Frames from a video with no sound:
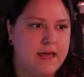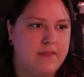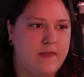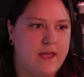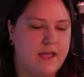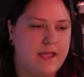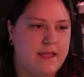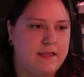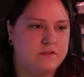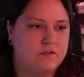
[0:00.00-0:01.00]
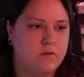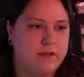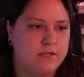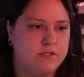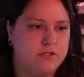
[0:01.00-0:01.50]
that is
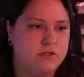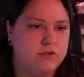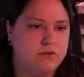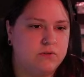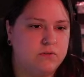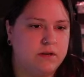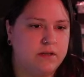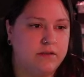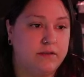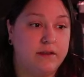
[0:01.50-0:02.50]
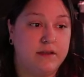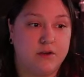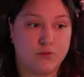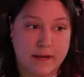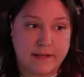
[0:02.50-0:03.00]
going to the
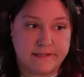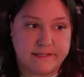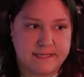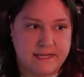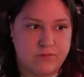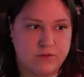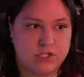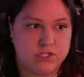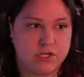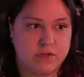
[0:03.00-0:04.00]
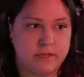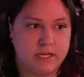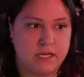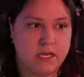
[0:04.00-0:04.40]
credits scene, which is going to be